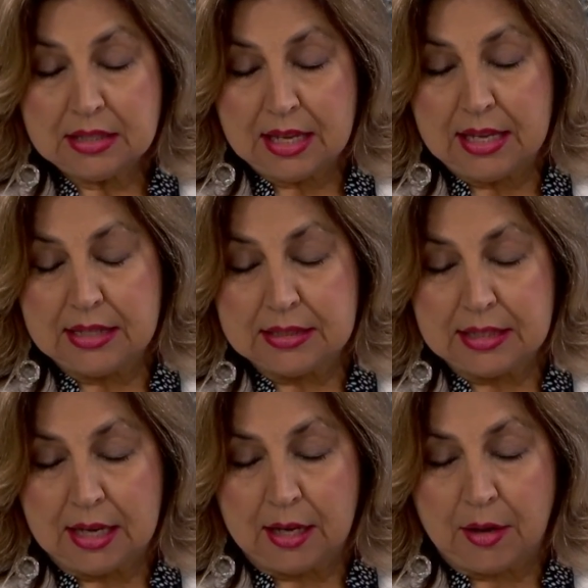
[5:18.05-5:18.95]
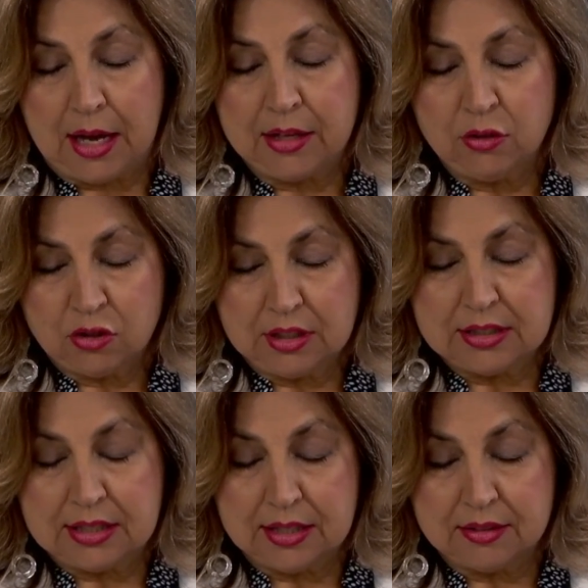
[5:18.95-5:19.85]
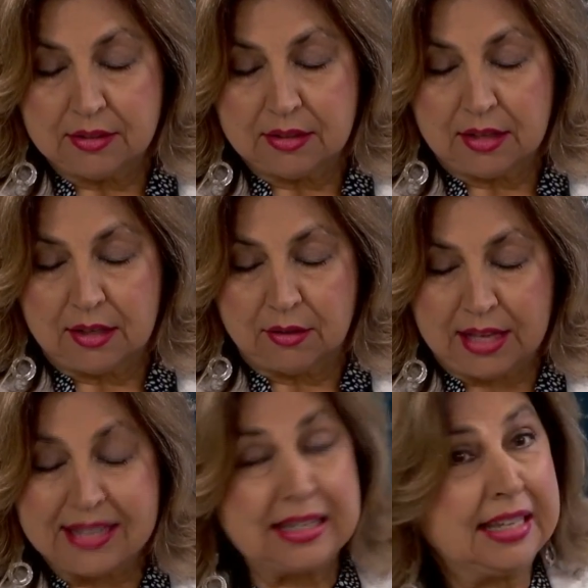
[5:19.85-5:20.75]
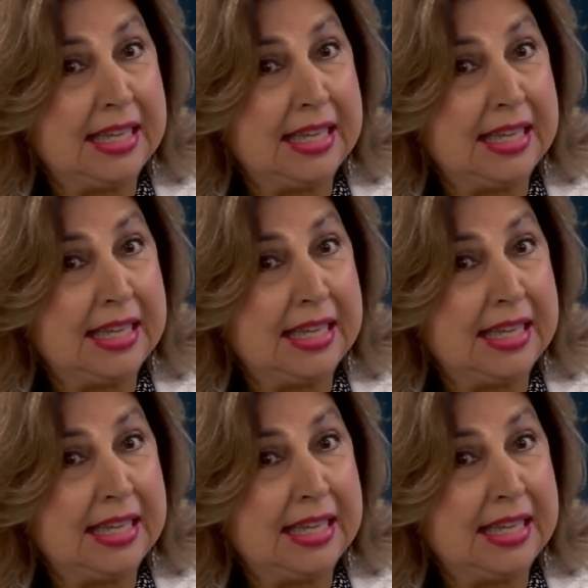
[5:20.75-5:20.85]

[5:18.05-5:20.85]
mm-hmm. and mm -hmm. I usually attend uh, as I